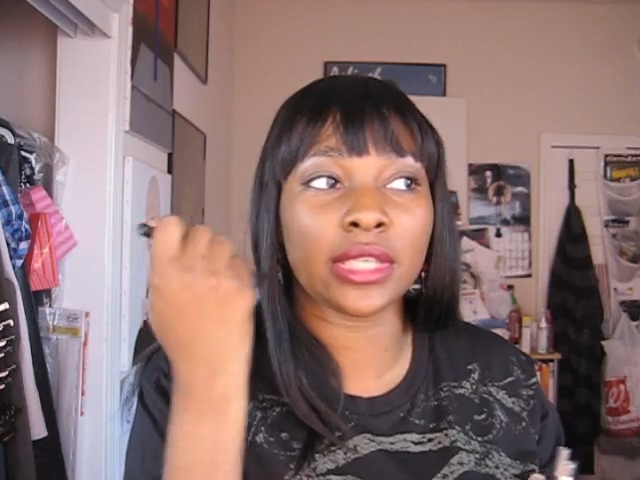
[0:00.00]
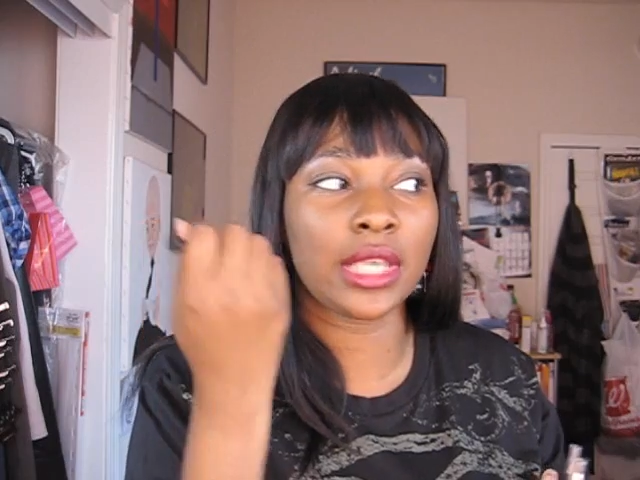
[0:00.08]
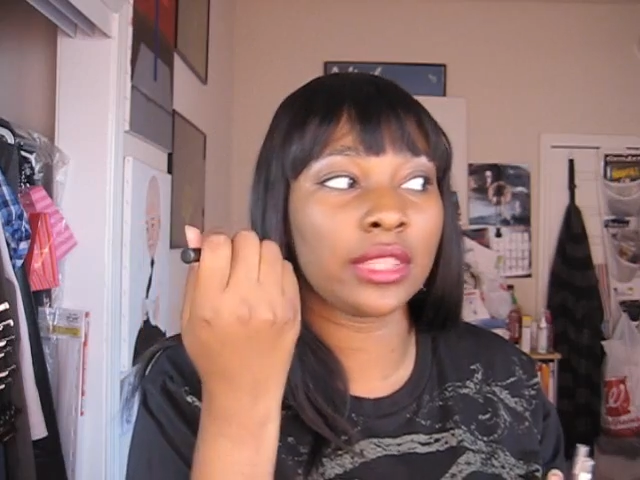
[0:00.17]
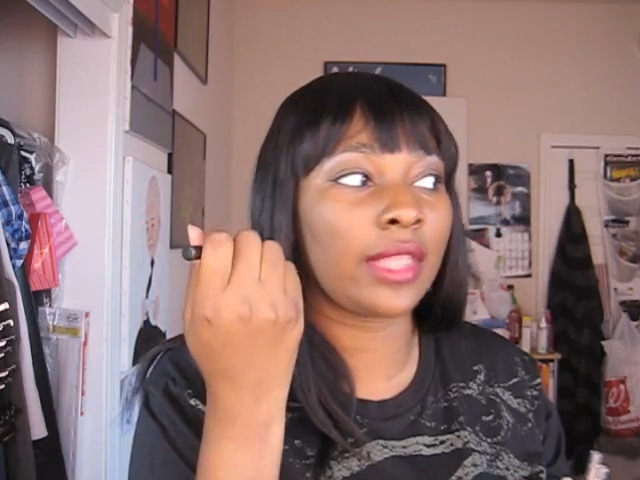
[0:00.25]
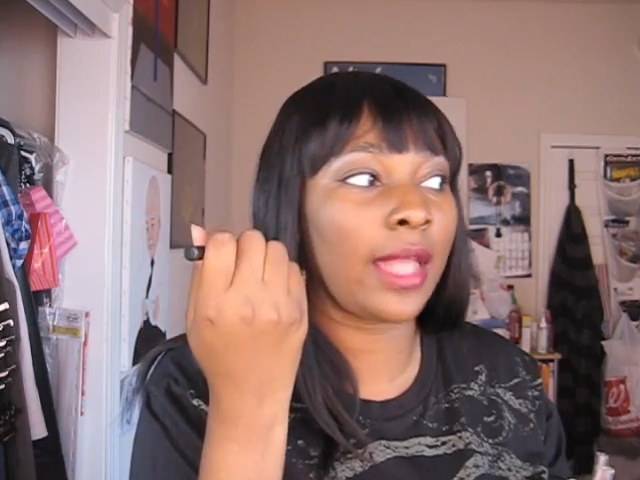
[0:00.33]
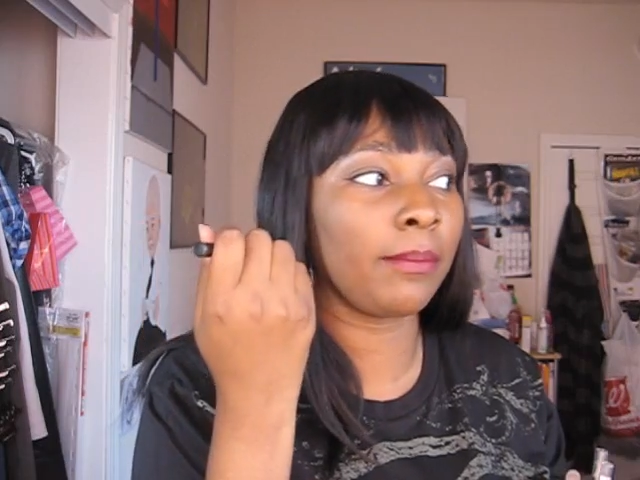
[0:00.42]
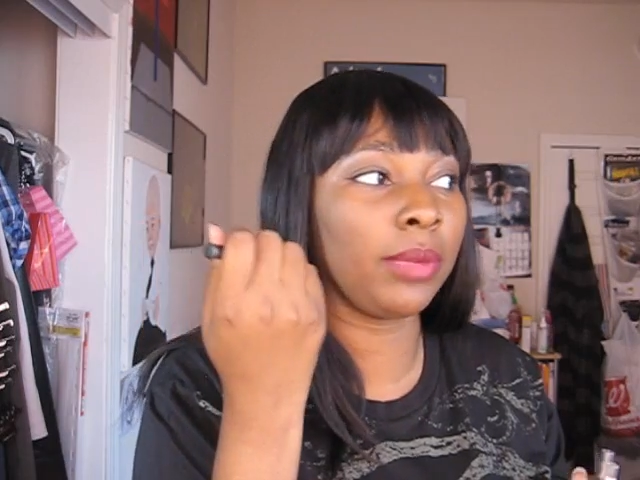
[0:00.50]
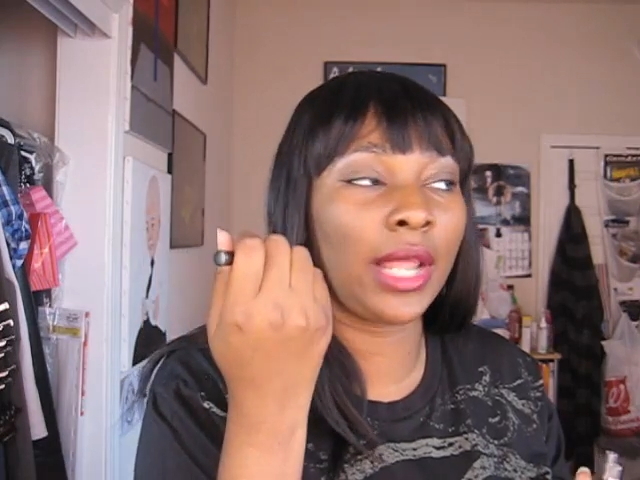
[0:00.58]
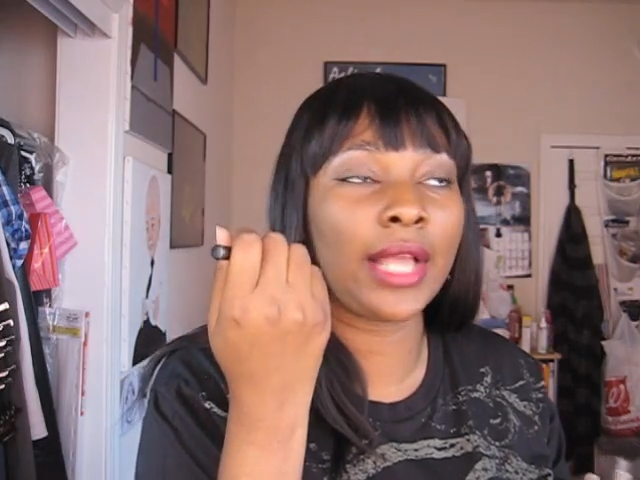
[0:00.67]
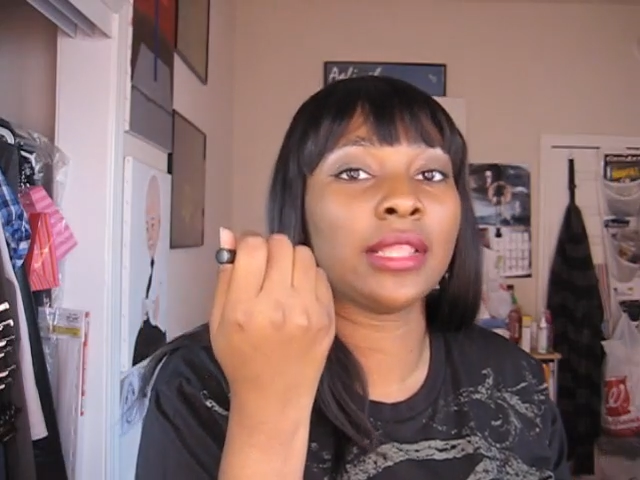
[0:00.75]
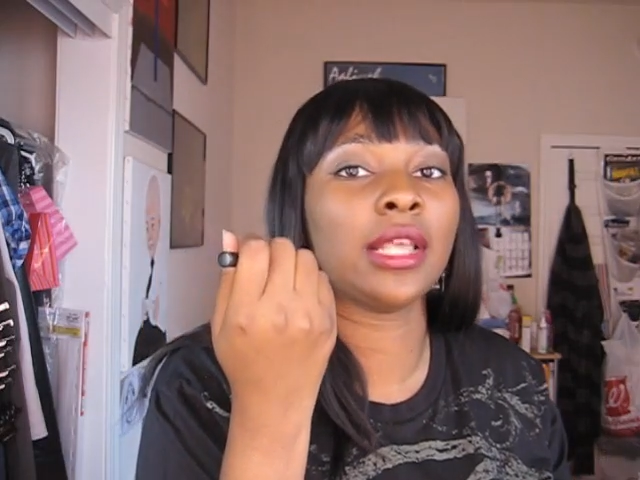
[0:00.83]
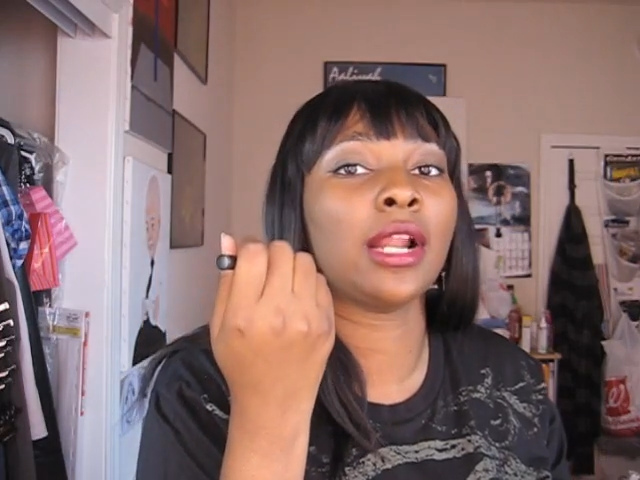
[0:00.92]
get that
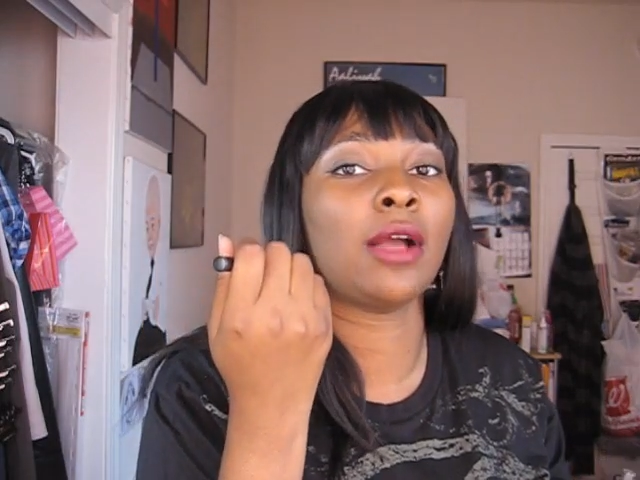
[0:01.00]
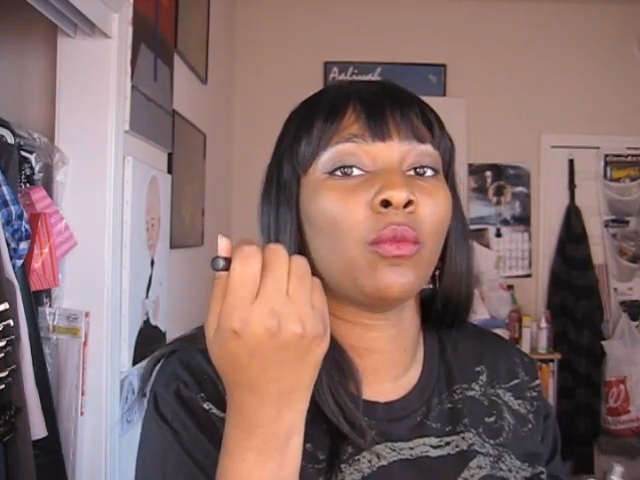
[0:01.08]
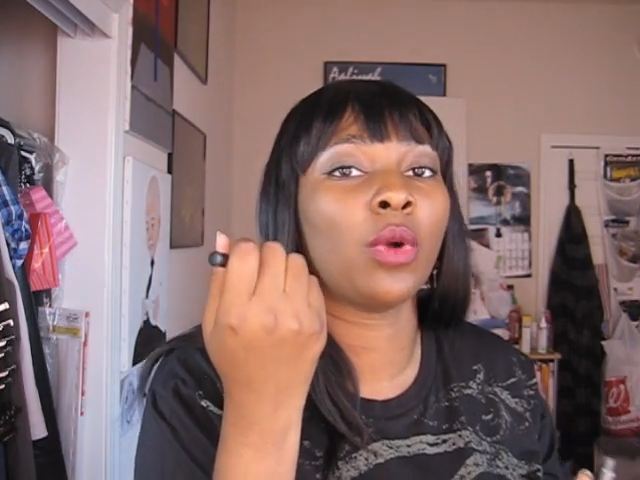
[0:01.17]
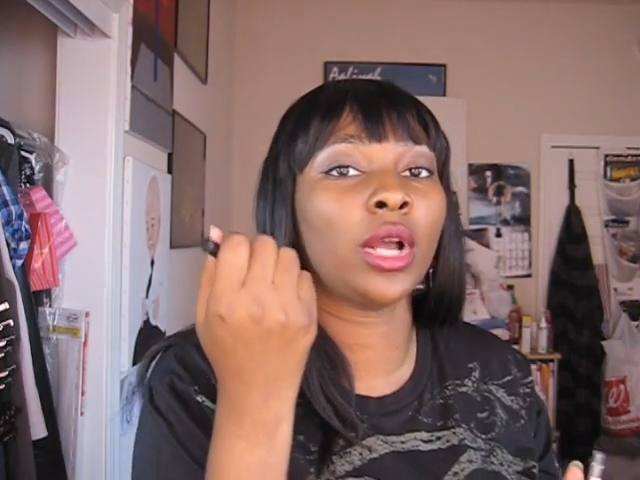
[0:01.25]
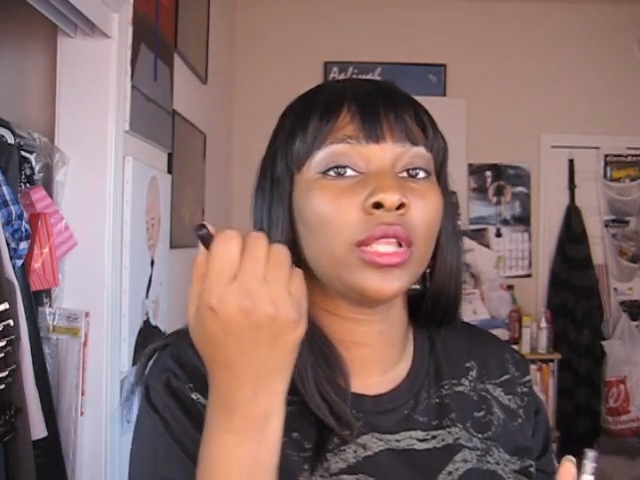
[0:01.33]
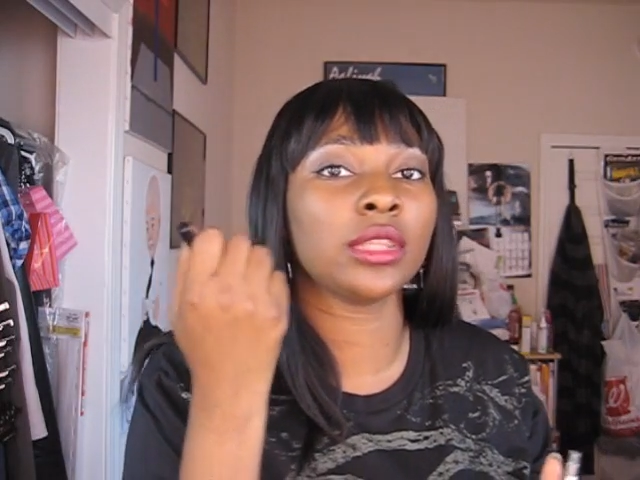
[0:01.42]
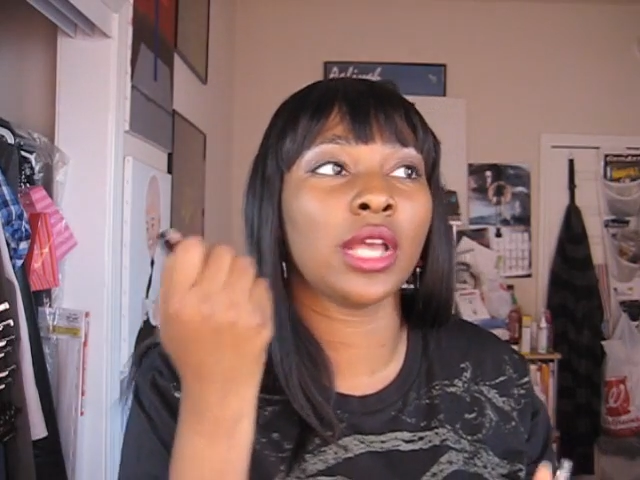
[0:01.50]
black that I want.